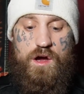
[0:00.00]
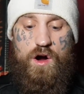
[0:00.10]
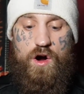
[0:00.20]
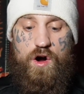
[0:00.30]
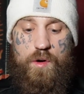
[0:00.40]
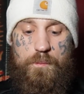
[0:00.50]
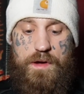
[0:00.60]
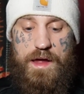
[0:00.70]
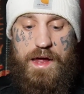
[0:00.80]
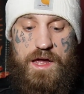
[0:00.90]

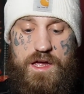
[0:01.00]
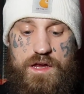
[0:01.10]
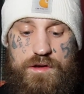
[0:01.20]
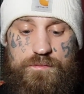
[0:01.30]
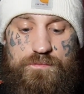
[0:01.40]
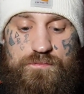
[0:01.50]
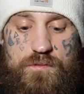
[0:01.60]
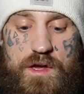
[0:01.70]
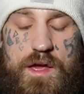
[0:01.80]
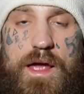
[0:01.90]
Ein,
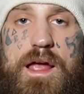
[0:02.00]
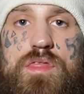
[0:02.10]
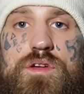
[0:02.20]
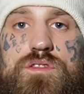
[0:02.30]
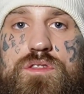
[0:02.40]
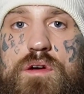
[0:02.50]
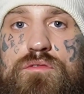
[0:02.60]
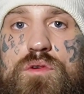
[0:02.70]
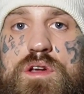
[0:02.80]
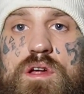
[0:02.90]
and the
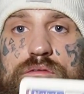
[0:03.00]
different